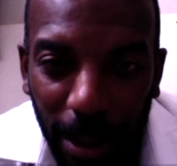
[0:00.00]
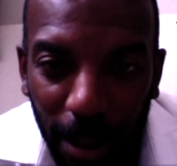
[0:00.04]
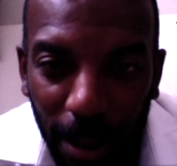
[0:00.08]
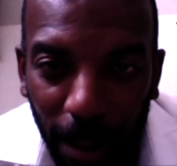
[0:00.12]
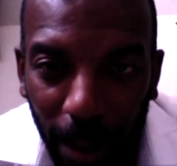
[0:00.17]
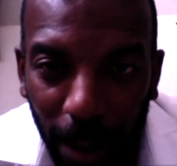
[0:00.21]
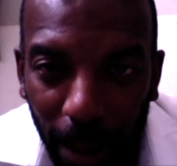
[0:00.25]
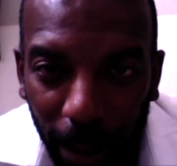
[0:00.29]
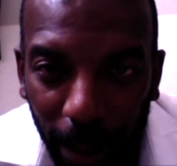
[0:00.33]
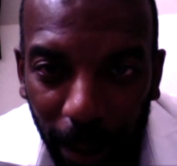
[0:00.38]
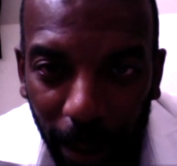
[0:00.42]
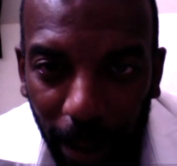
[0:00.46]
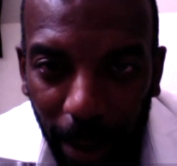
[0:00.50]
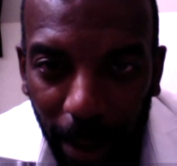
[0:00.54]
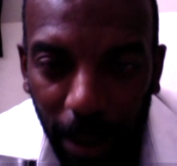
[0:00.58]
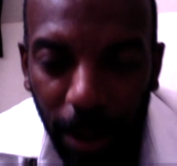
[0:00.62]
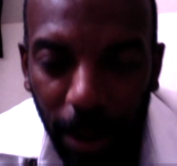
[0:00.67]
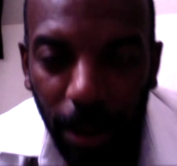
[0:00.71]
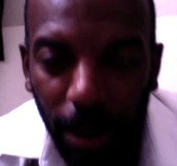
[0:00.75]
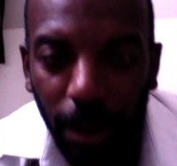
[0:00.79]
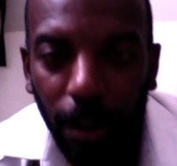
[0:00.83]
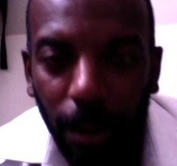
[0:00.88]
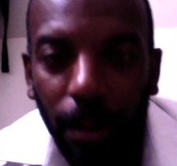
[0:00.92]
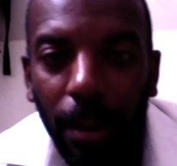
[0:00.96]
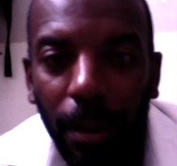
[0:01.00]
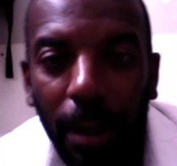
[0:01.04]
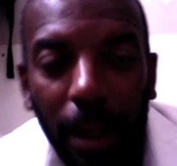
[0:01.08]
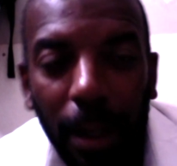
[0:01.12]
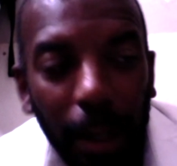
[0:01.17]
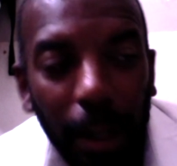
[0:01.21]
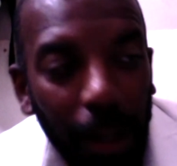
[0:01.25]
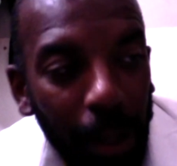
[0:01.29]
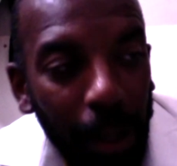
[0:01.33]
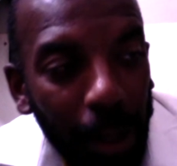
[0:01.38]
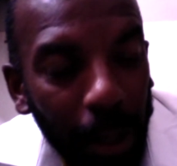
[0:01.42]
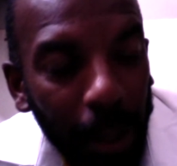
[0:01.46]
longer an issue.
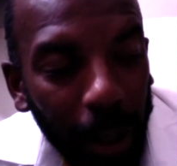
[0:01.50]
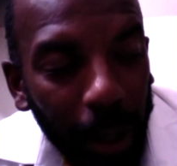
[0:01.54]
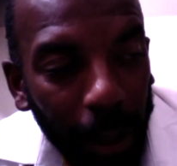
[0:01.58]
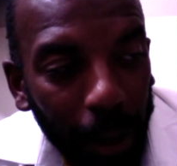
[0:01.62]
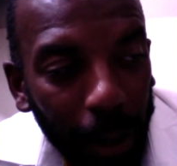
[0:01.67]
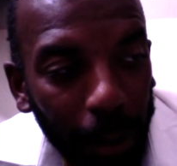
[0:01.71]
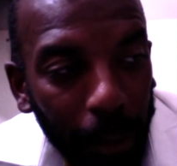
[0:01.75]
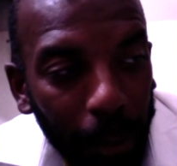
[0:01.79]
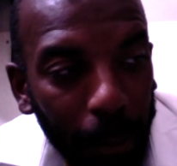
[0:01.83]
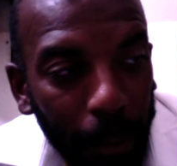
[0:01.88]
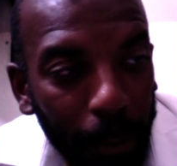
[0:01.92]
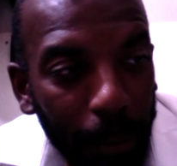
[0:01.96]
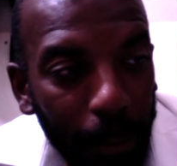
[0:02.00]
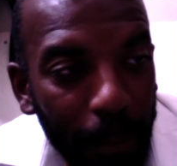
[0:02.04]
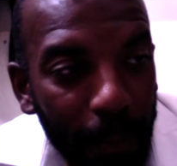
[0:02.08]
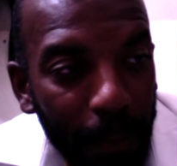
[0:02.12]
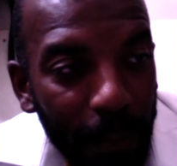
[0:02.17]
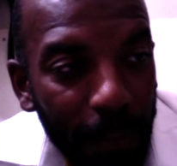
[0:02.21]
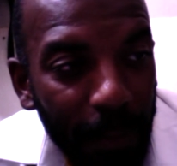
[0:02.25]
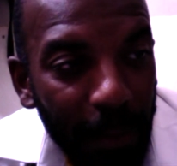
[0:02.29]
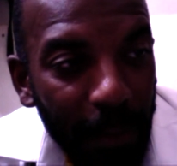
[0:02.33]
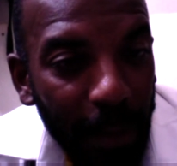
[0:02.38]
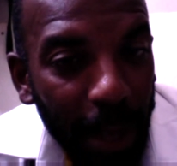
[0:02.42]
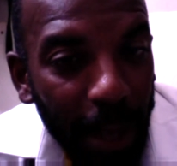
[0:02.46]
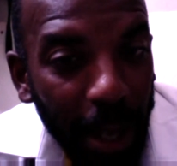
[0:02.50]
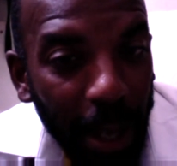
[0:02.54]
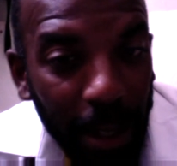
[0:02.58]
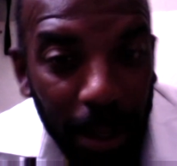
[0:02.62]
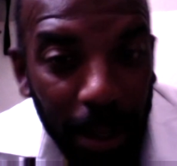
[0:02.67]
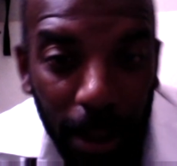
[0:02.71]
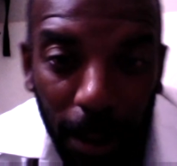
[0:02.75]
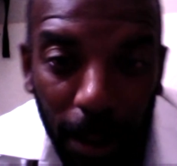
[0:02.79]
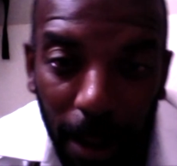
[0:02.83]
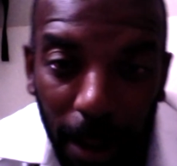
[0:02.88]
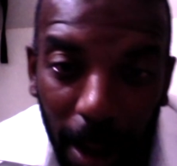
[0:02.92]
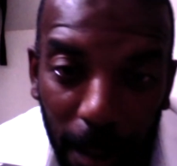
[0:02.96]
Um, I
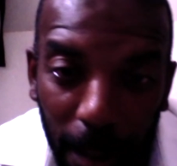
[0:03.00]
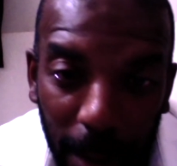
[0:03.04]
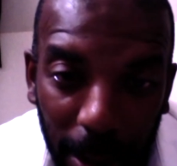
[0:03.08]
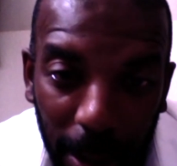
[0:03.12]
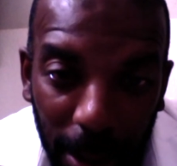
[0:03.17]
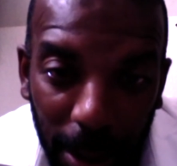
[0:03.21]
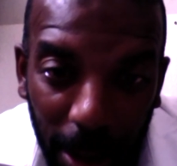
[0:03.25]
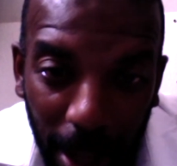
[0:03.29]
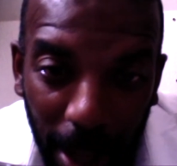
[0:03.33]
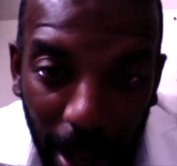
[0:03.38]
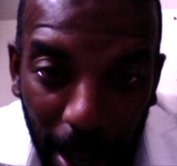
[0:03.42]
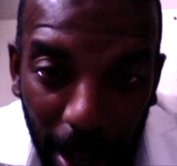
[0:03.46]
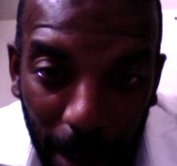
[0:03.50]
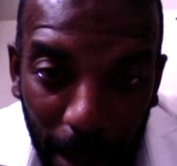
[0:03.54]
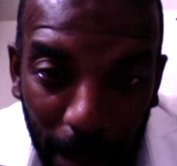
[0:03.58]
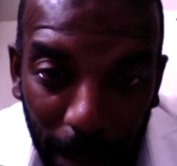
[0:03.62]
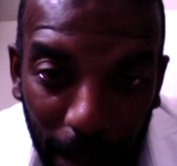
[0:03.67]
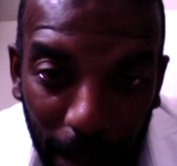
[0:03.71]
still have my job,